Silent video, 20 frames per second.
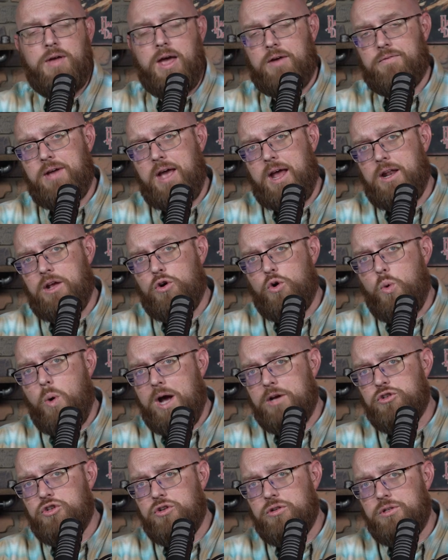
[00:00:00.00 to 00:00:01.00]
you have any
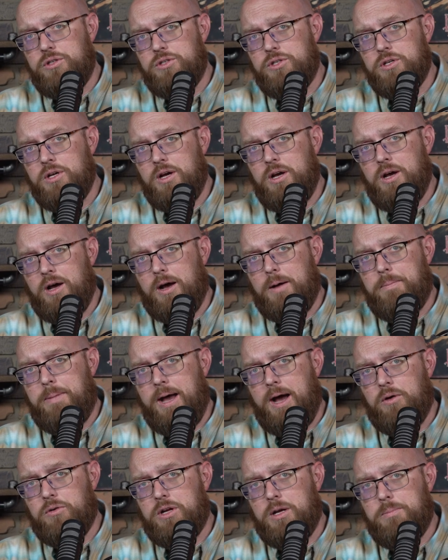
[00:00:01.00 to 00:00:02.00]
questions
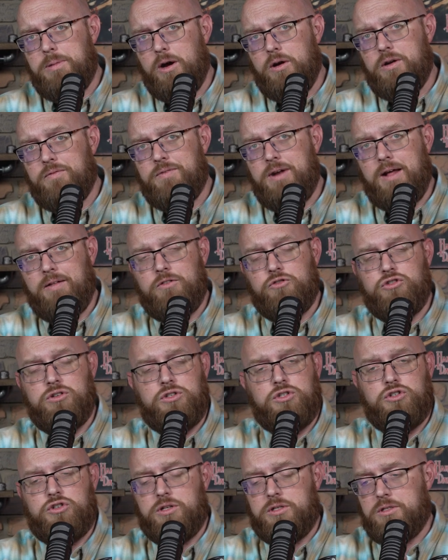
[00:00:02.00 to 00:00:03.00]
about comparative
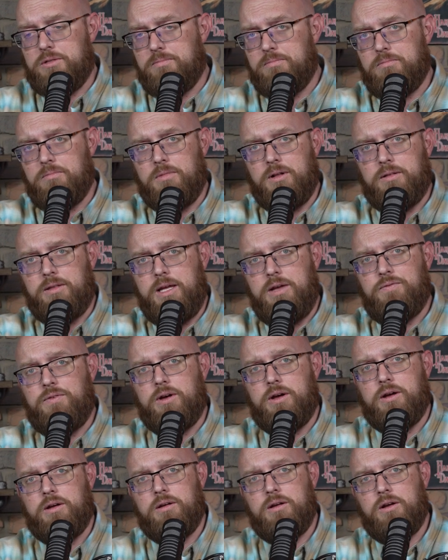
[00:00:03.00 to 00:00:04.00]
negligence, just leave
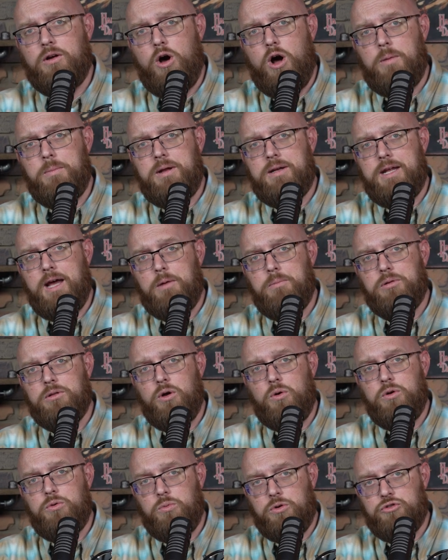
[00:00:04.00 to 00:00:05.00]
a comment down
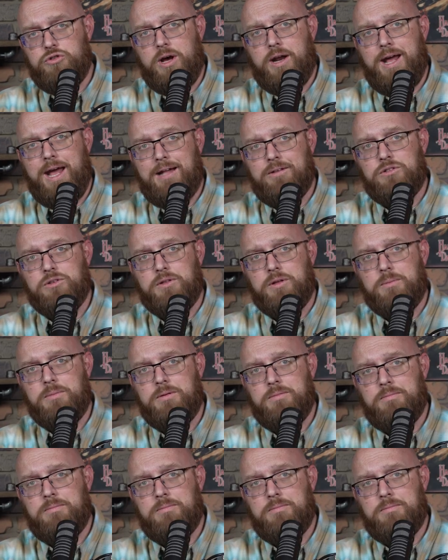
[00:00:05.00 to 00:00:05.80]
below and we'll try to answer them.